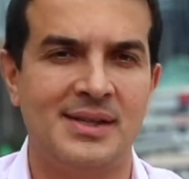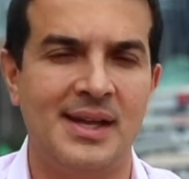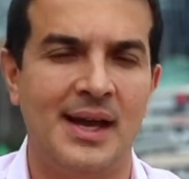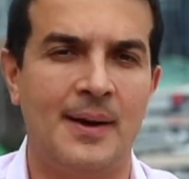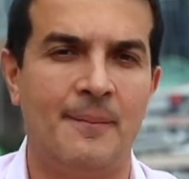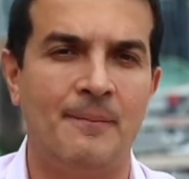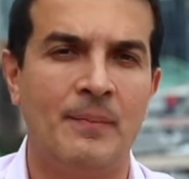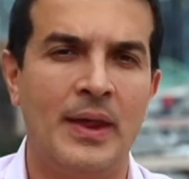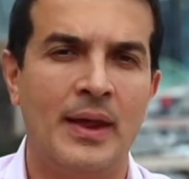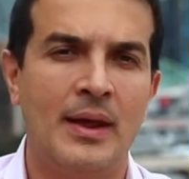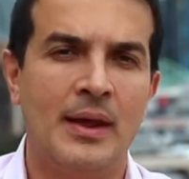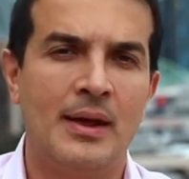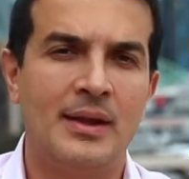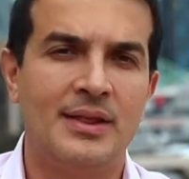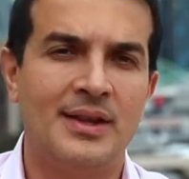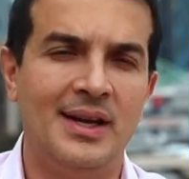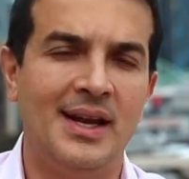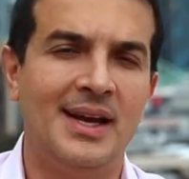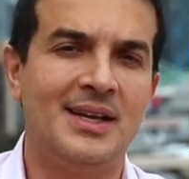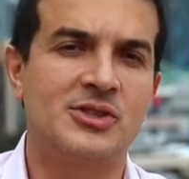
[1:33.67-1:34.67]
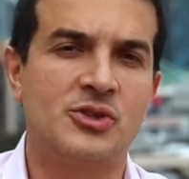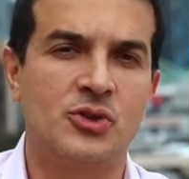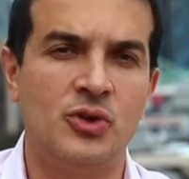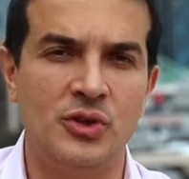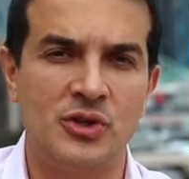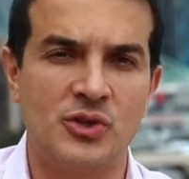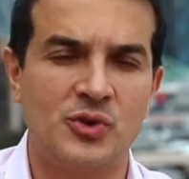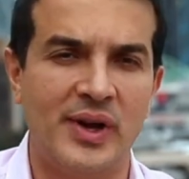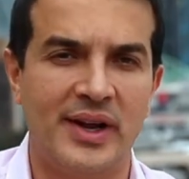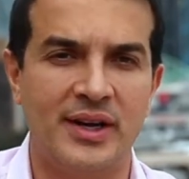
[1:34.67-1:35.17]
Now, the next 2
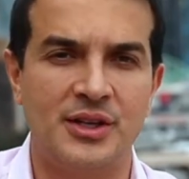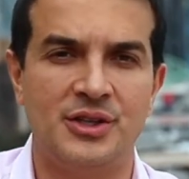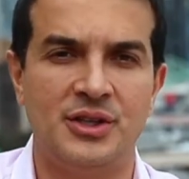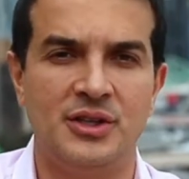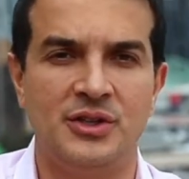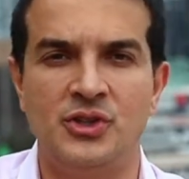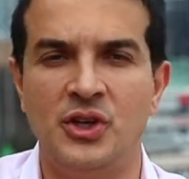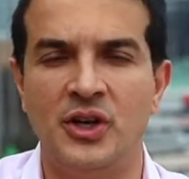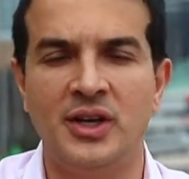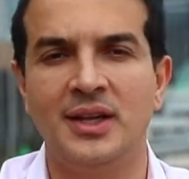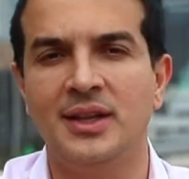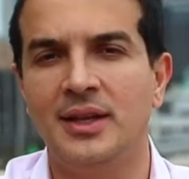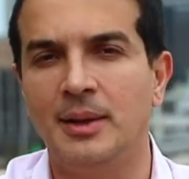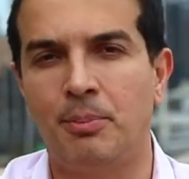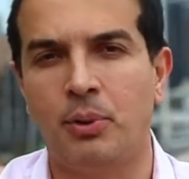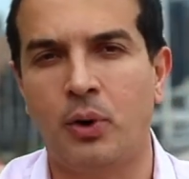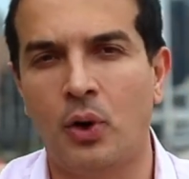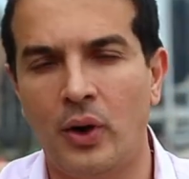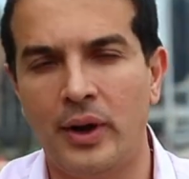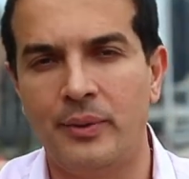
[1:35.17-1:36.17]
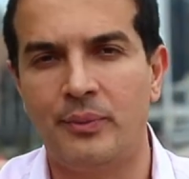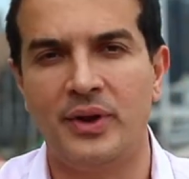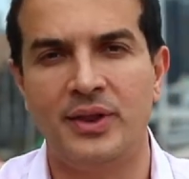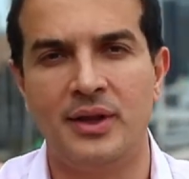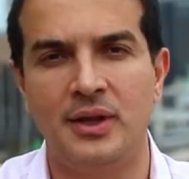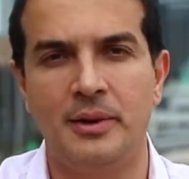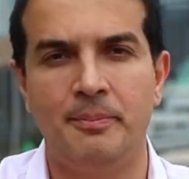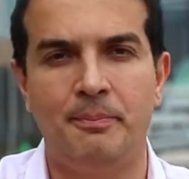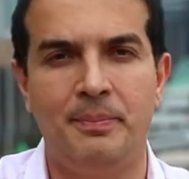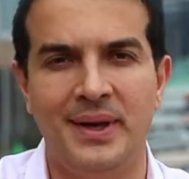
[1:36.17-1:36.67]
strategies you can deploy whether
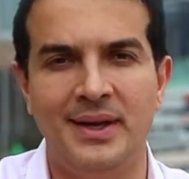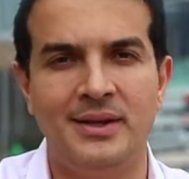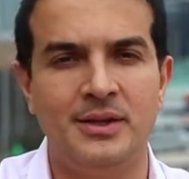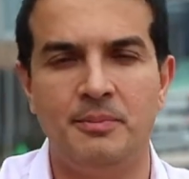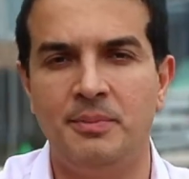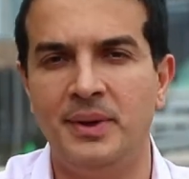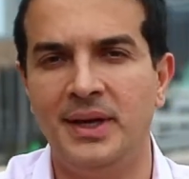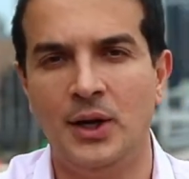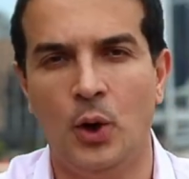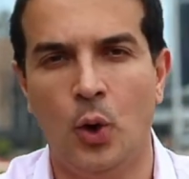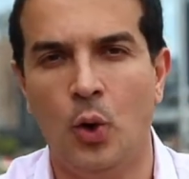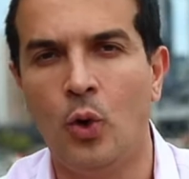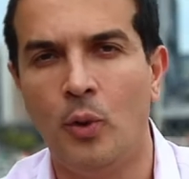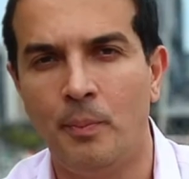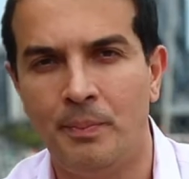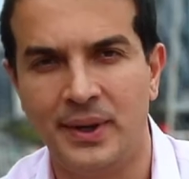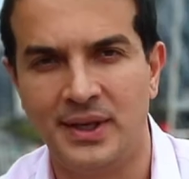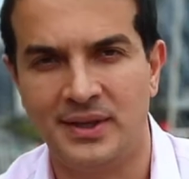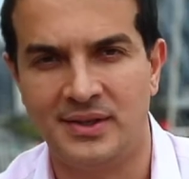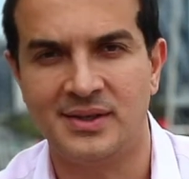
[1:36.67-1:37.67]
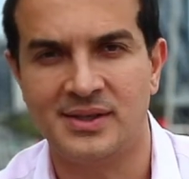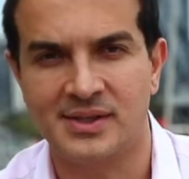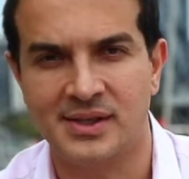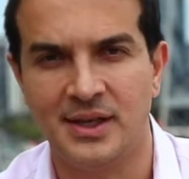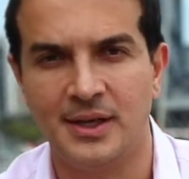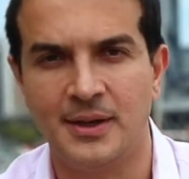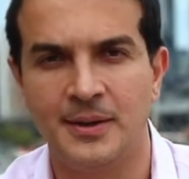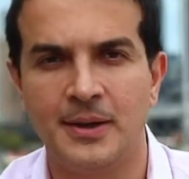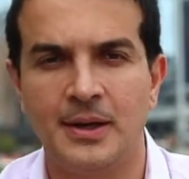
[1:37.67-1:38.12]
you're B2B or B2C.